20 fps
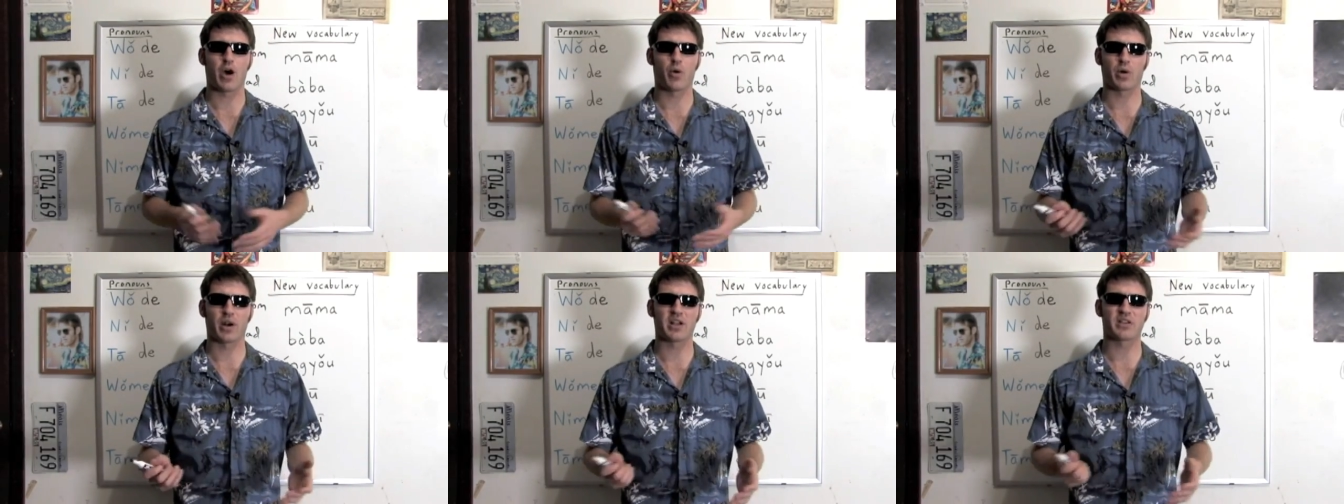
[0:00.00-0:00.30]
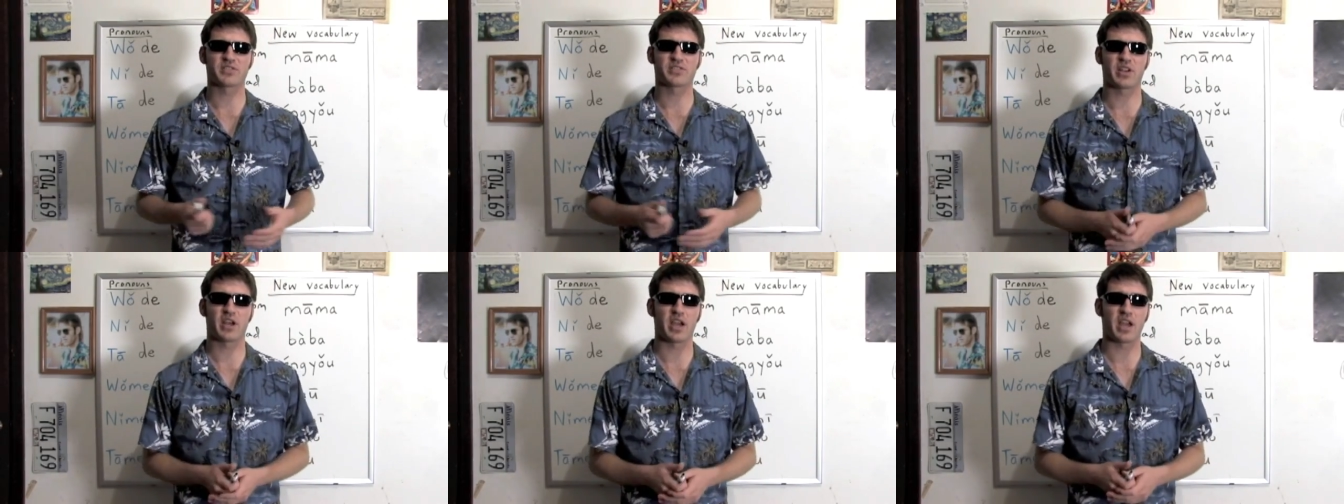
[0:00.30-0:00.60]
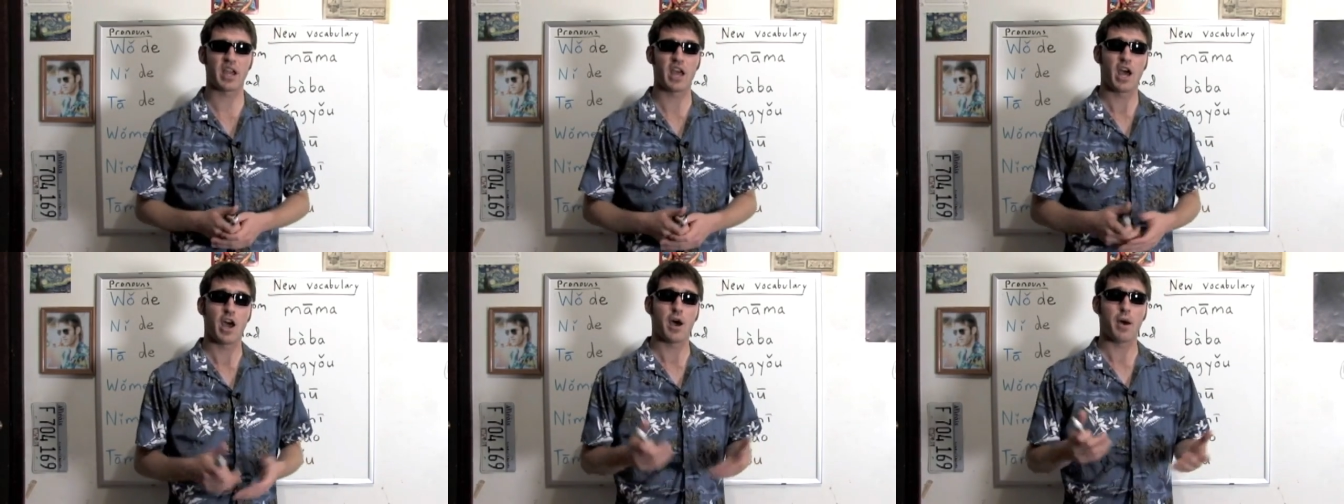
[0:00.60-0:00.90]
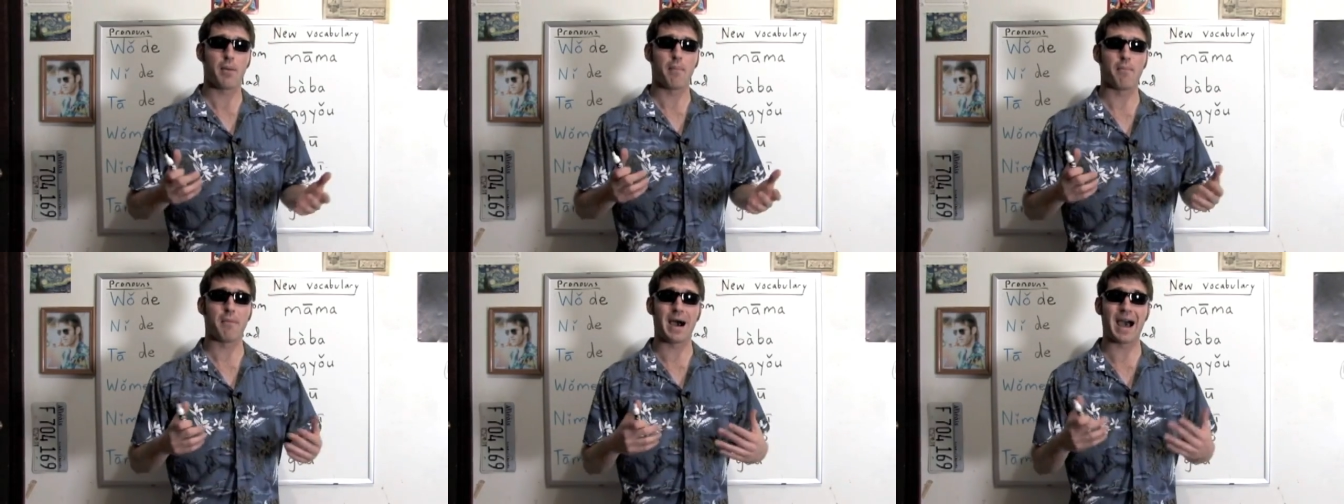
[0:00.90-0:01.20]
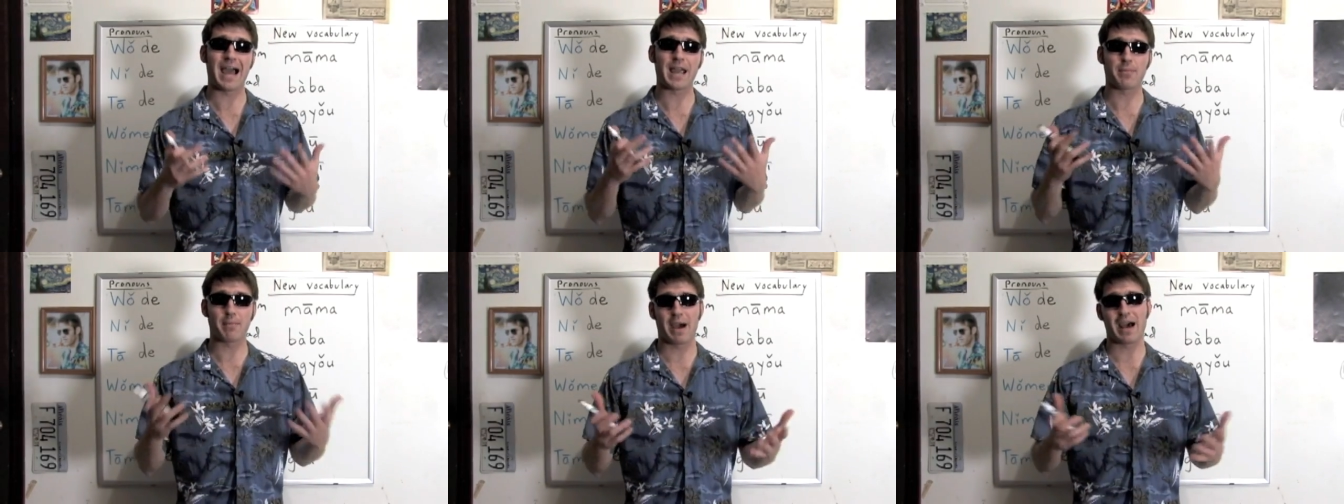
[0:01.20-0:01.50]
How would I say
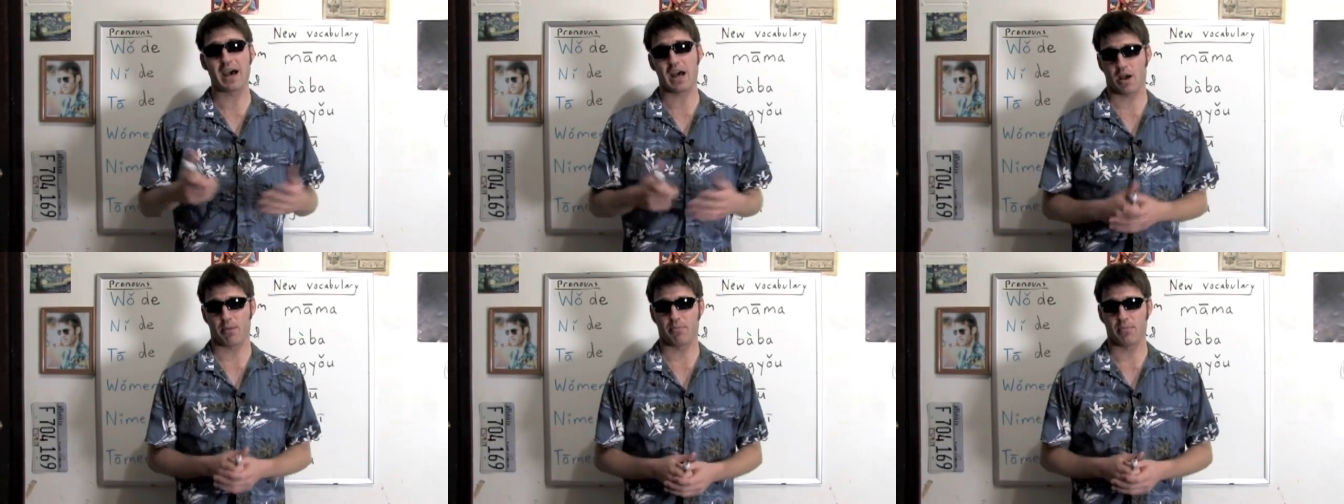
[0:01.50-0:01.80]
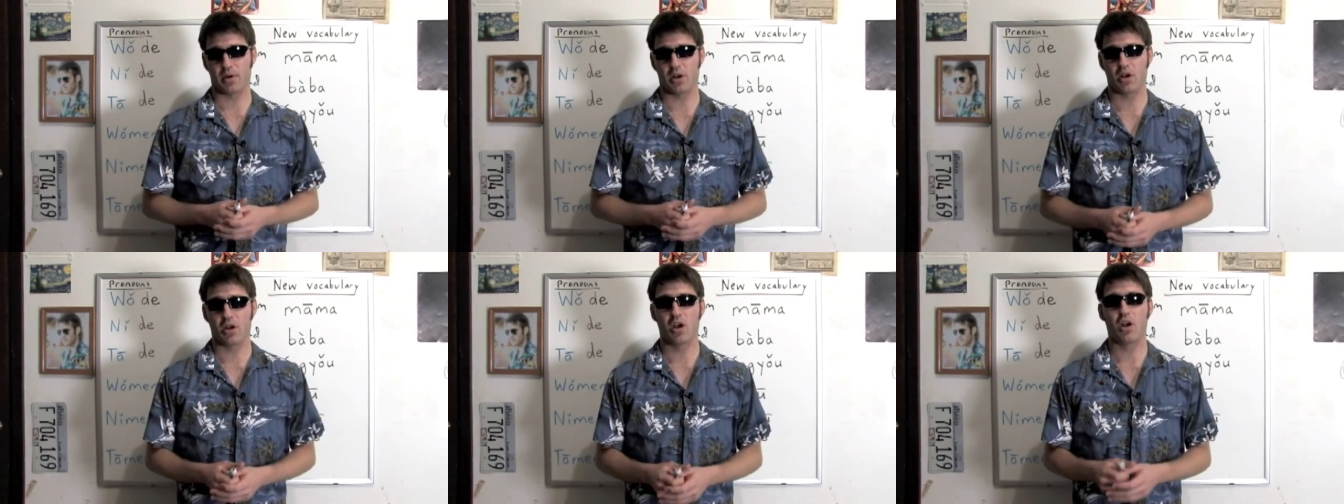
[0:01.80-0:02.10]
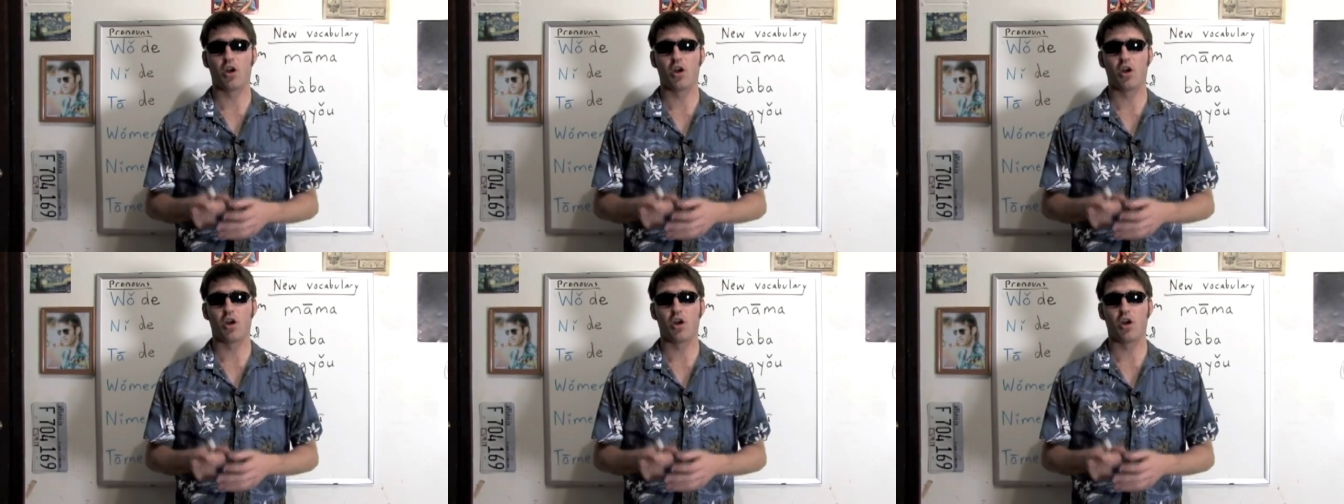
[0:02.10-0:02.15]
my mom?